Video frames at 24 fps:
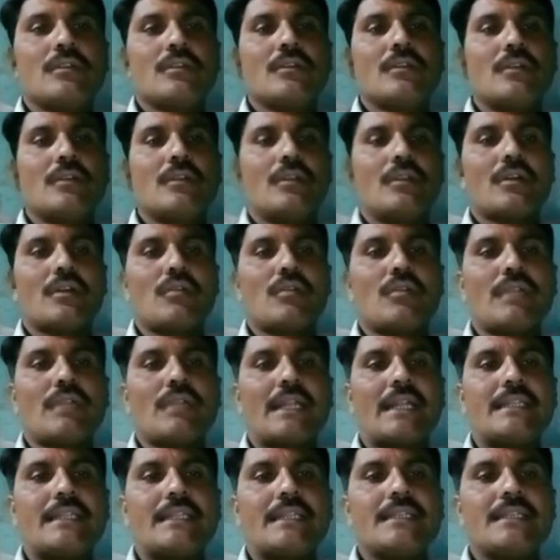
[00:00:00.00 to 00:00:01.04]
look out at
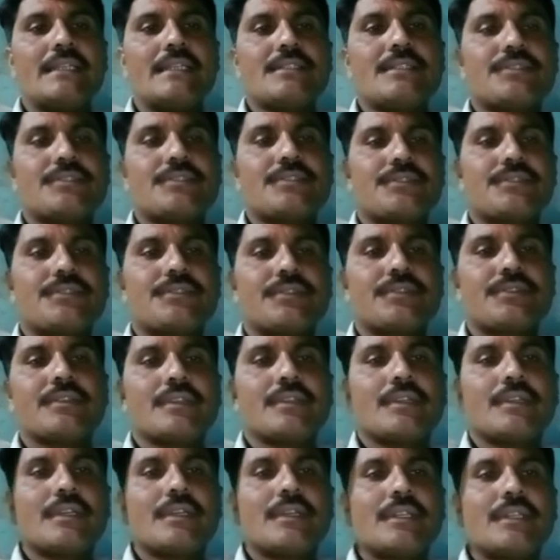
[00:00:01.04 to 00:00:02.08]
this.
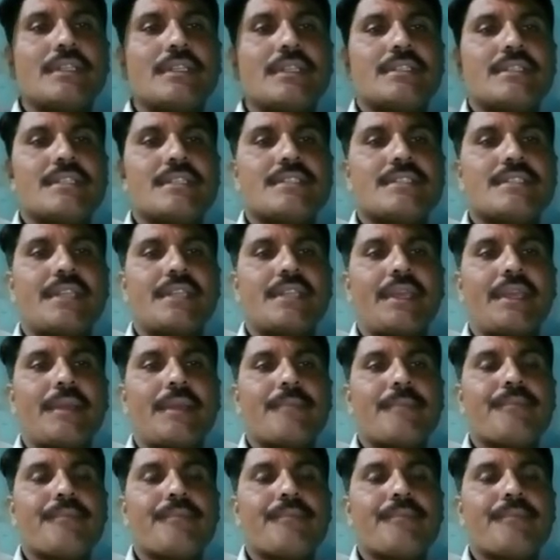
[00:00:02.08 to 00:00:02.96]
This is the